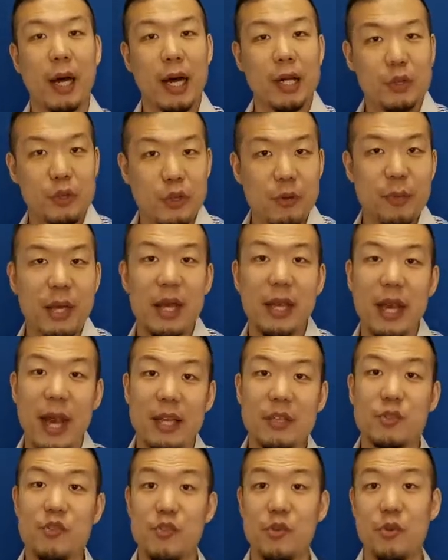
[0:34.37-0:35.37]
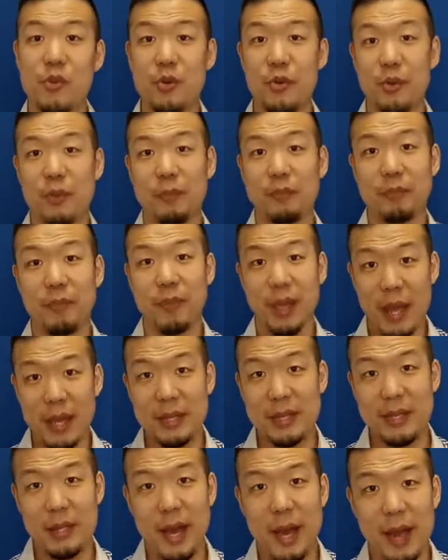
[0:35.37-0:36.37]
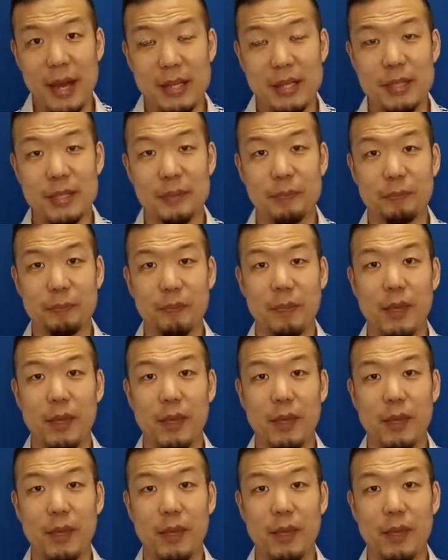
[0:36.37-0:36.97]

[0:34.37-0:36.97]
Assuming it gets through ATS,